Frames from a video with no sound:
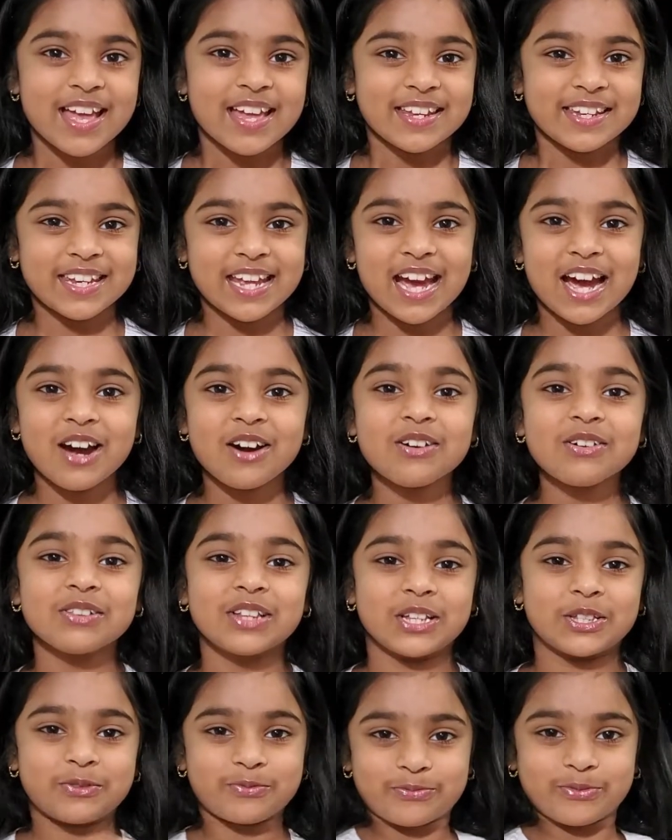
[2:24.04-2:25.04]
Now
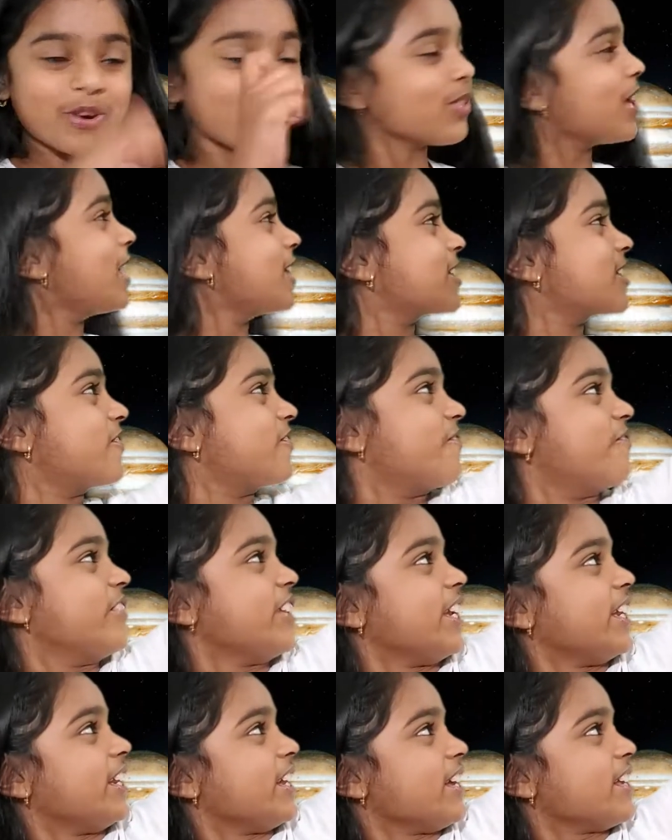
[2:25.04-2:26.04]
let's roll on to
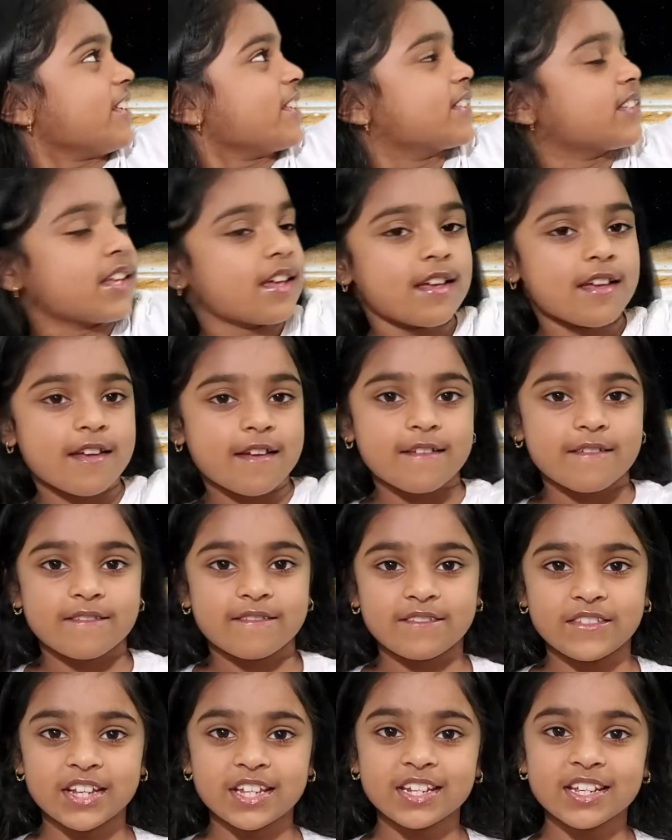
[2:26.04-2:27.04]
Venus.
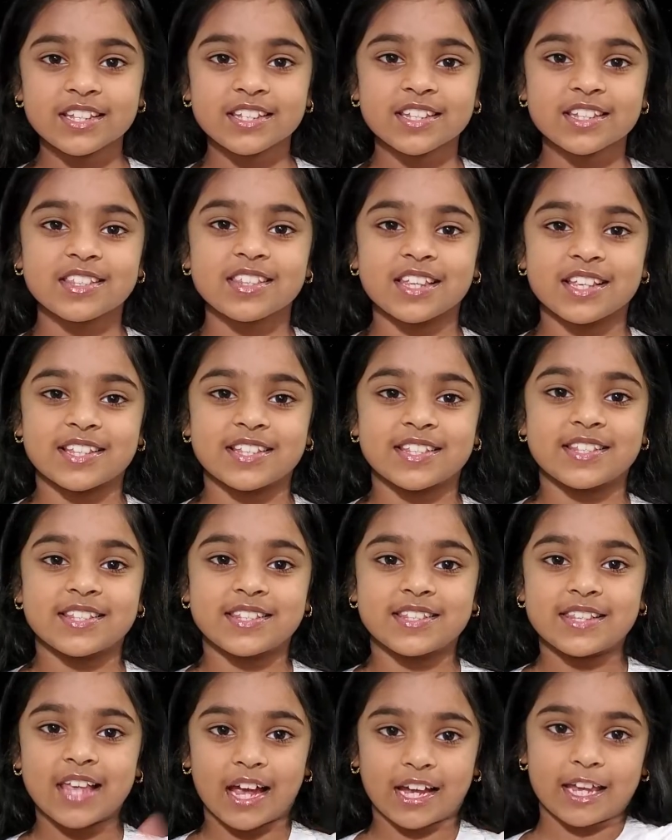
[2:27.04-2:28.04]
Venus is the
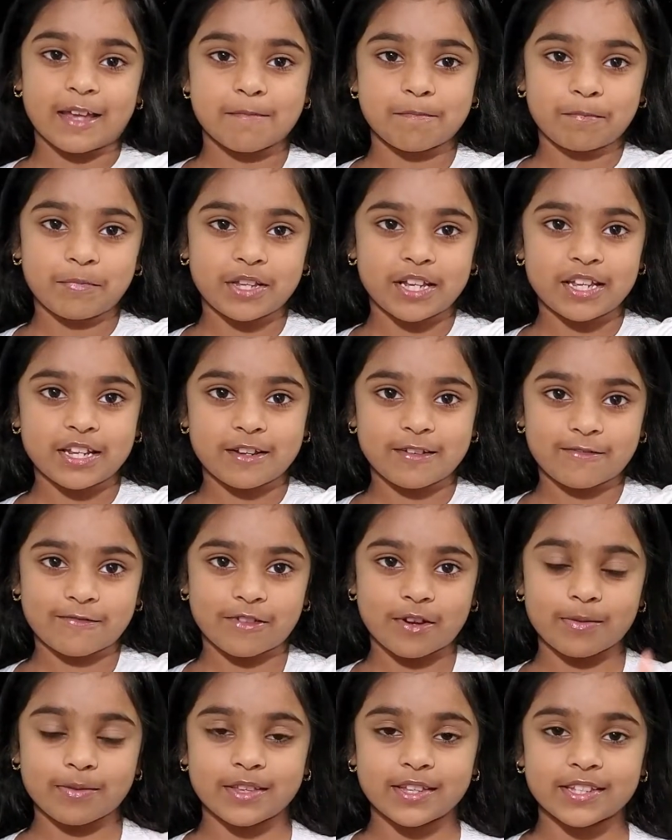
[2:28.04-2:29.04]
second planet
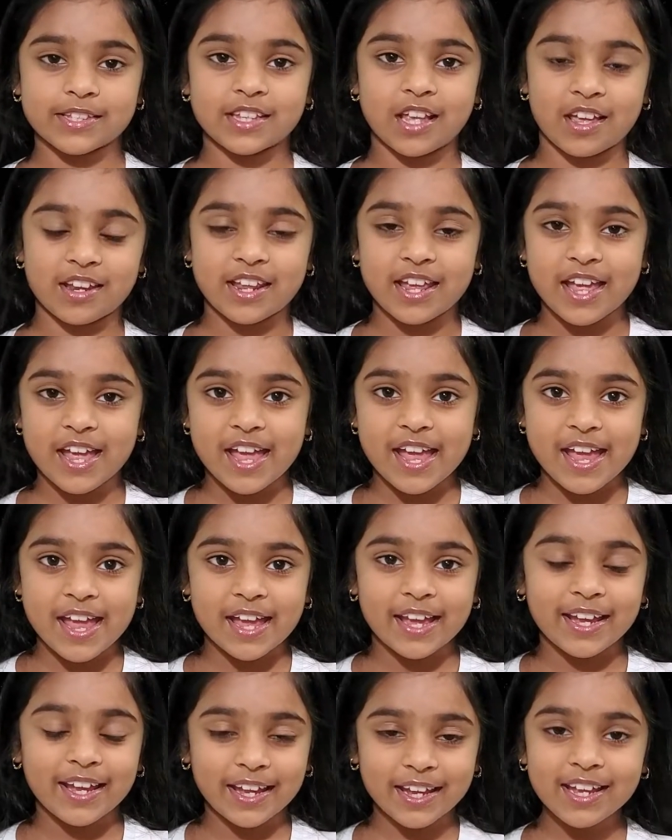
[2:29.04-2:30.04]
from the sun
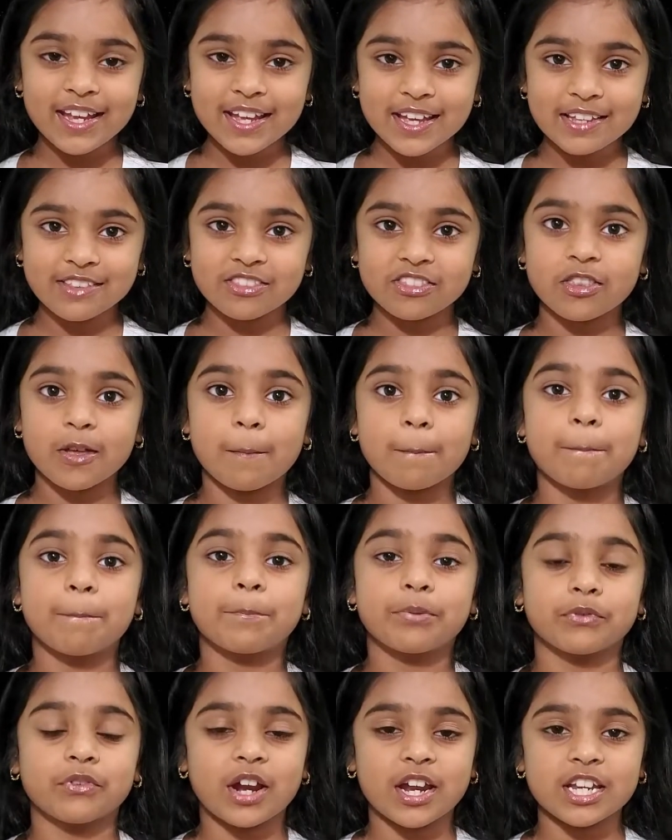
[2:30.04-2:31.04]
and the
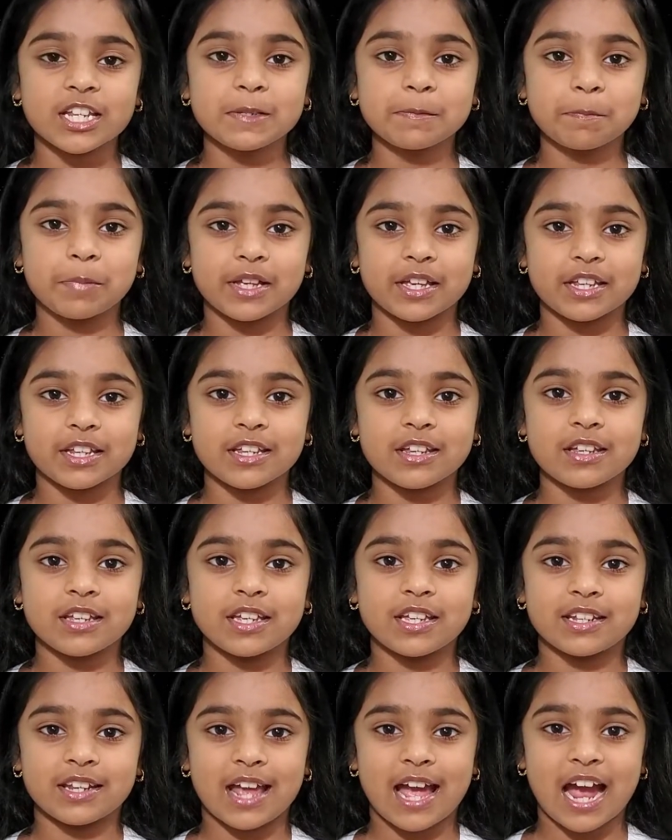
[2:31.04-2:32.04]
brightest planet
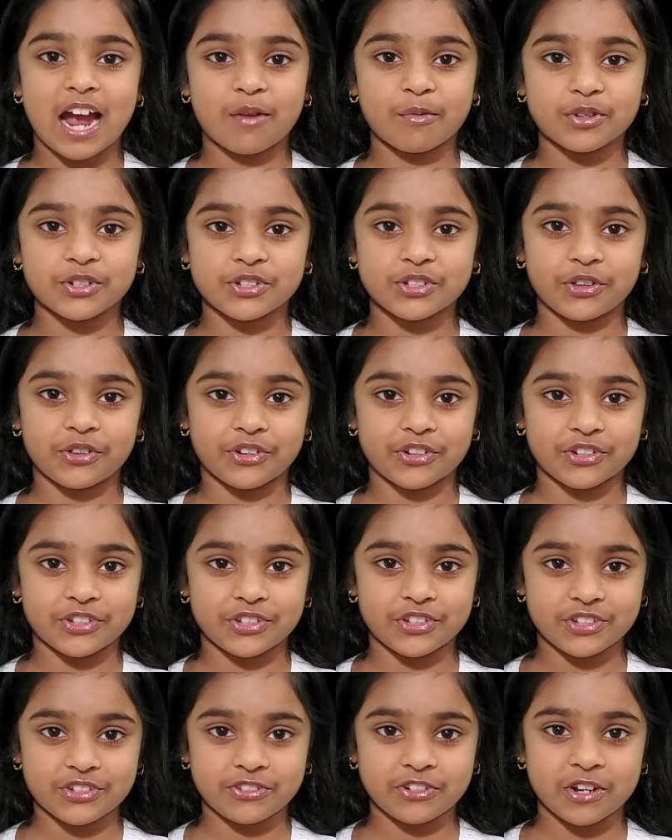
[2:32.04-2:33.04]
in our solar
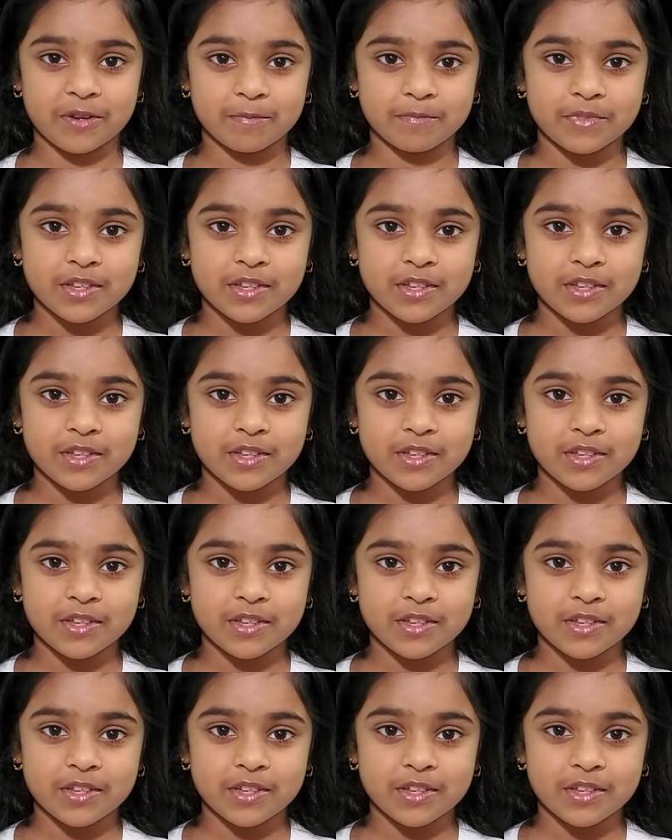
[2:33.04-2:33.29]
system.